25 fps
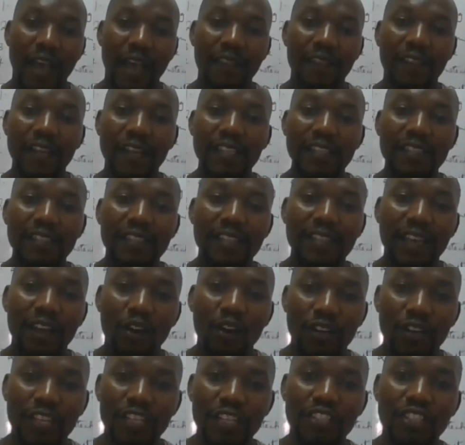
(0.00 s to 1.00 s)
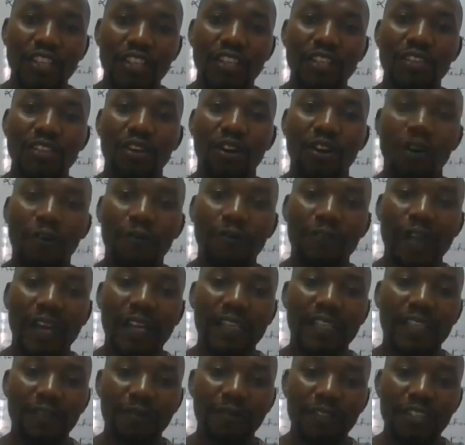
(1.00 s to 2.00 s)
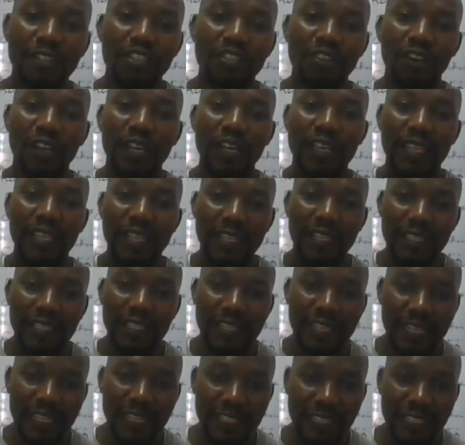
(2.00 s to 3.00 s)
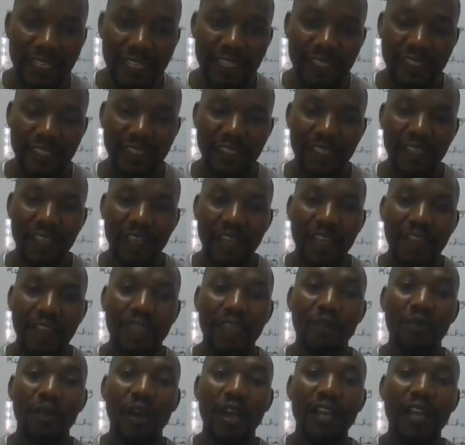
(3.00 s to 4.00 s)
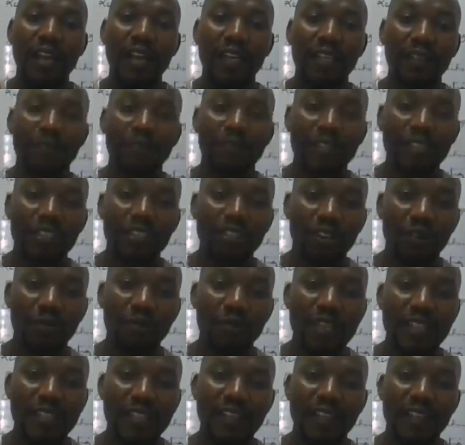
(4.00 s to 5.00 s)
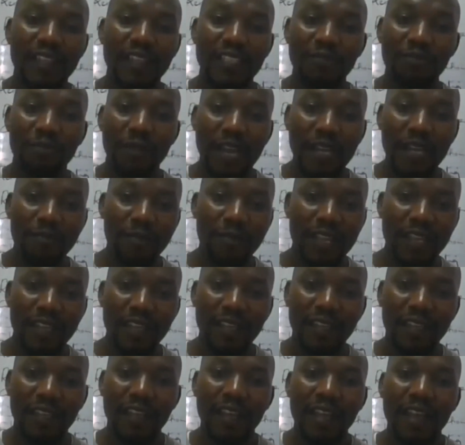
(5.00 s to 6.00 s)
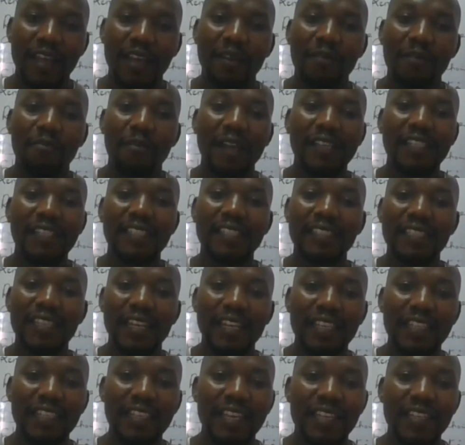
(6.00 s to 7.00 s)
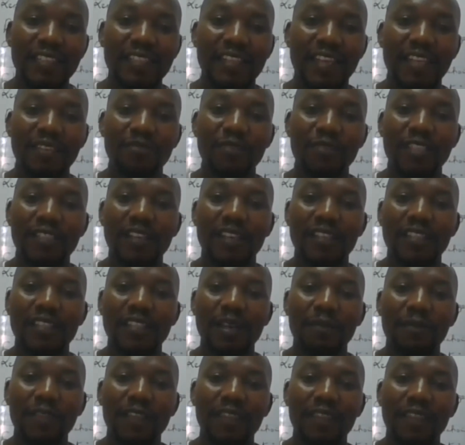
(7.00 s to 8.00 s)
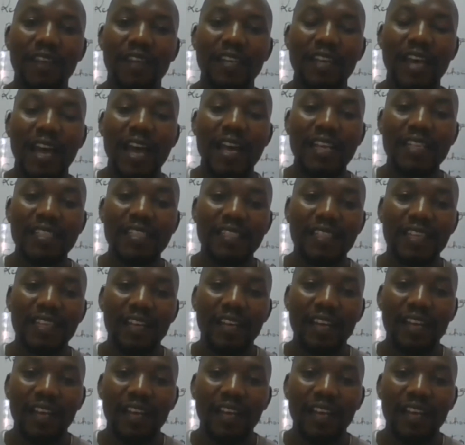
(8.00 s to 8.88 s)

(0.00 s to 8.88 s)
And that is the origin of artificial intelligence. The word artificial means that it's man-made, but intelligence, that means that something that has